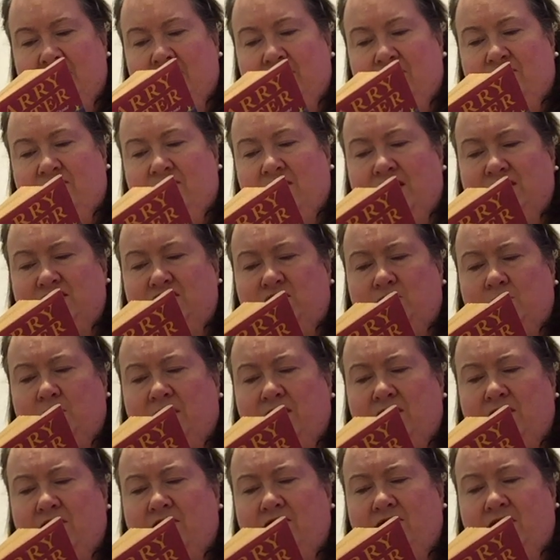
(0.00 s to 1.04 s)
Flushed with
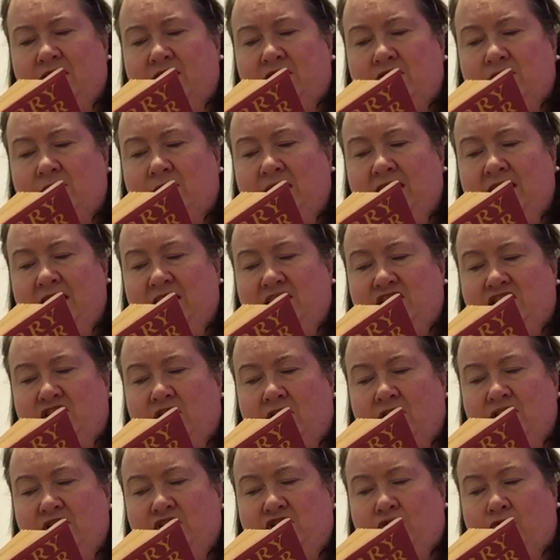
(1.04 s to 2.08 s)
their victory, they
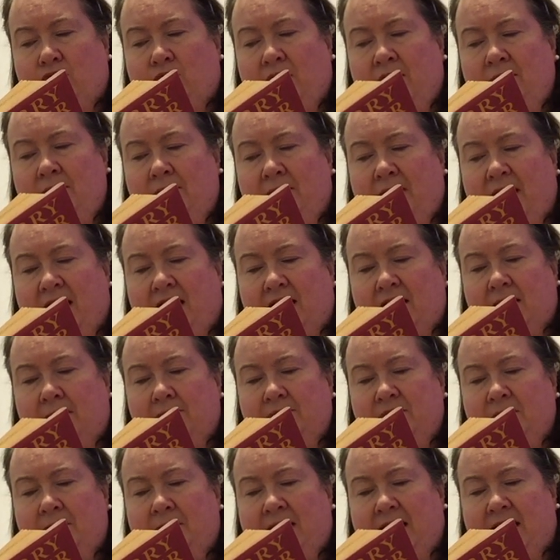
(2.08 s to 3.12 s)
started to run back up
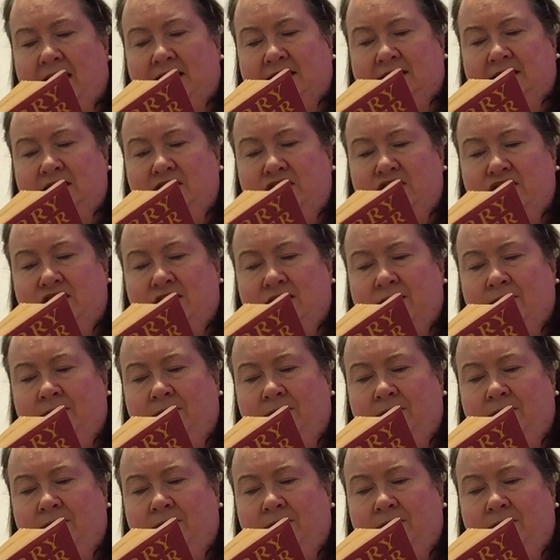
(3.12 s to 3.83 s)
the passage.